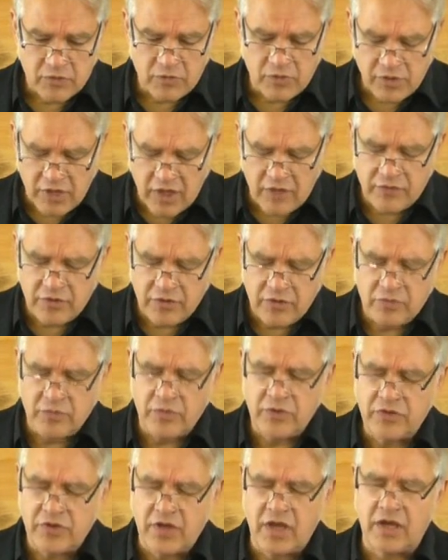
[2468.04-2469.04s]
we love you
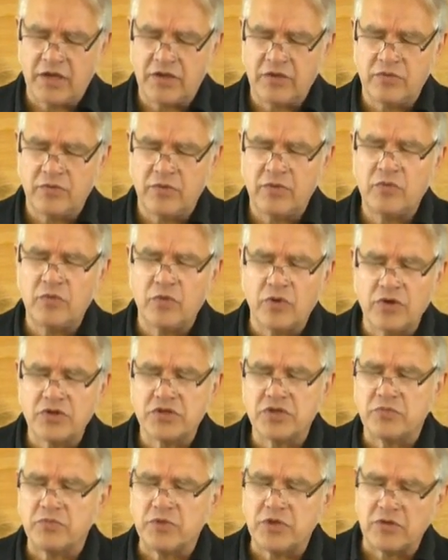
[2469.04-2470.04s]
and we thank you. We
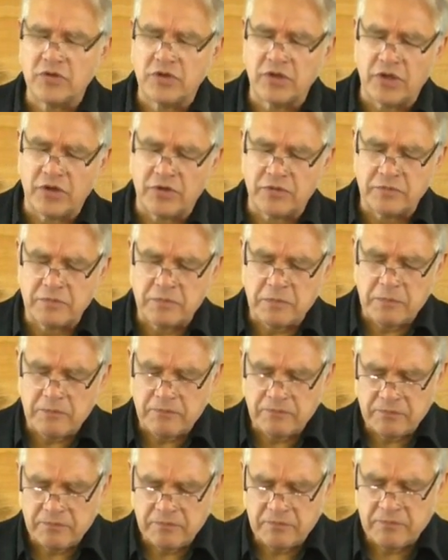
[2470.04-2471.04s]
worship you alone.
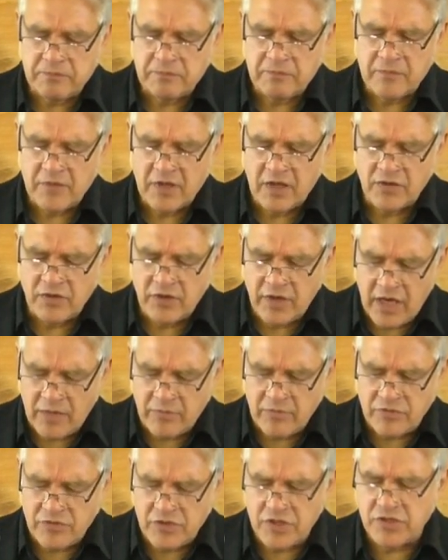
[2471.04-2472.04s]
In the
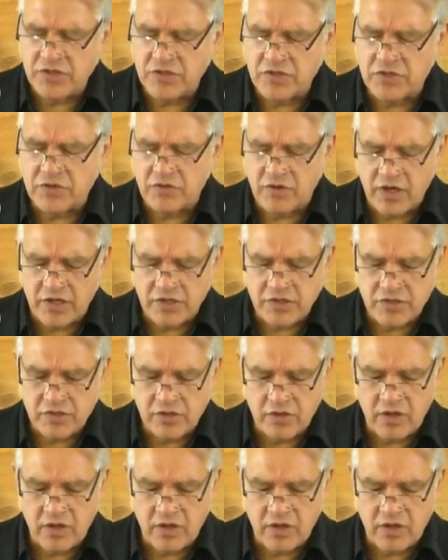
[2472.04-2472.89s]
name of Jesus Christ,